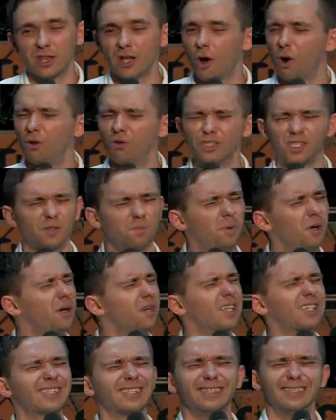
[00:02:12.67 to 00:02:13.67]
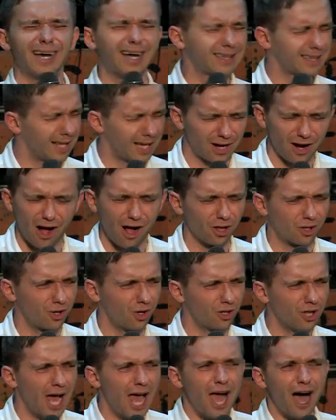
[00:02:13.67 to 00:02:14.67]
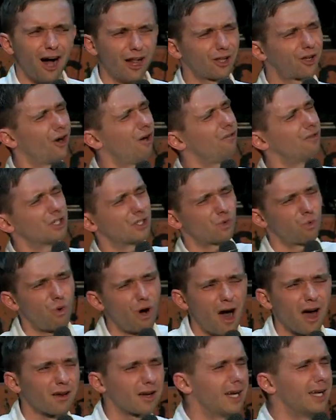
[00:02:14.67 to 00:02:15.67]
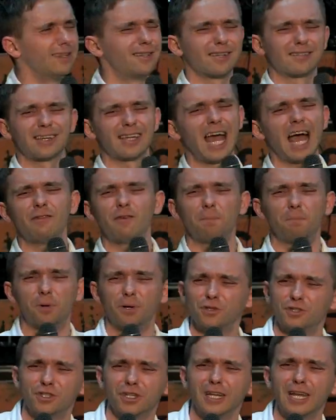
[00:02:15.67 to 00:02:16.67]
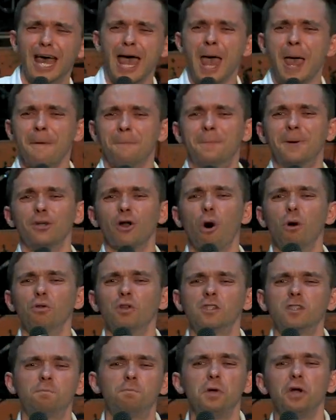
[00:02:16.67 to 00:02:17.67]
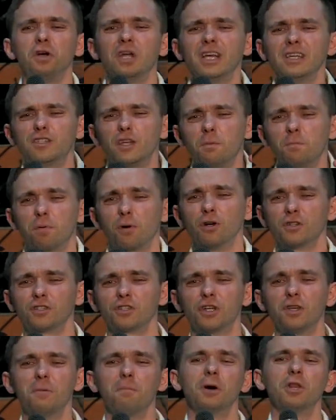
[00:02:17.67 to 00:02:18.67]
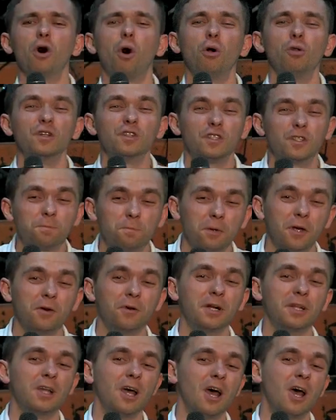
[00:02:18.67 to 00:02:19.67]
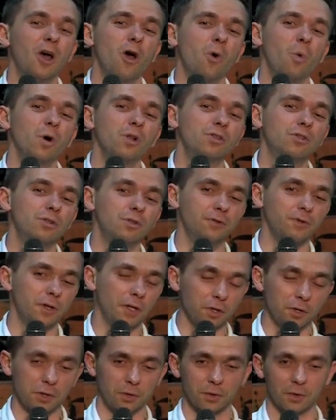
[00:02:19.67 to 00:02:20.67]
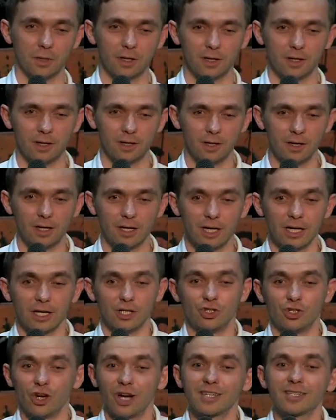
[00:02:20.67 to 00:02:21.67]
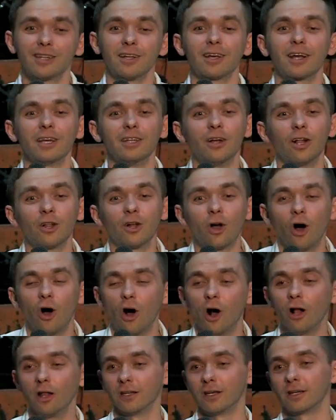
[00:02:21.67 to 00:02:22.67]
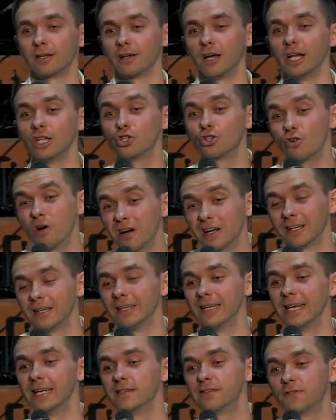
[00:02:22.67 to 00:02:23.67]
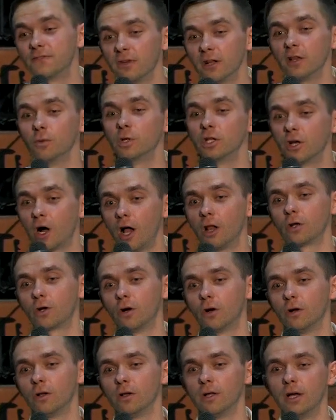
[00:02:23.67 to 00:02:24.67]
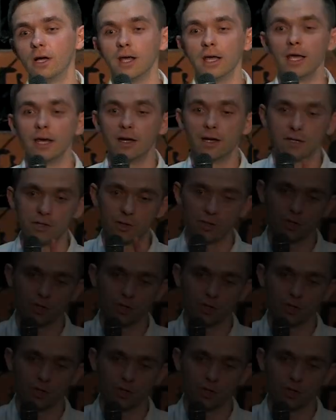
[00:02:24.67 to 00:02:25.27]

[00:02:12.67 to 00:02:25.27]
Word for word: Now, Holy Spirit is not like alcohol. Alcohol is water, it doesn't have a person, but Holy Spirit is a person, but Holy Spirit wants to fill you. Just like an alcoholic, a drunken is filled with alcohol. It is your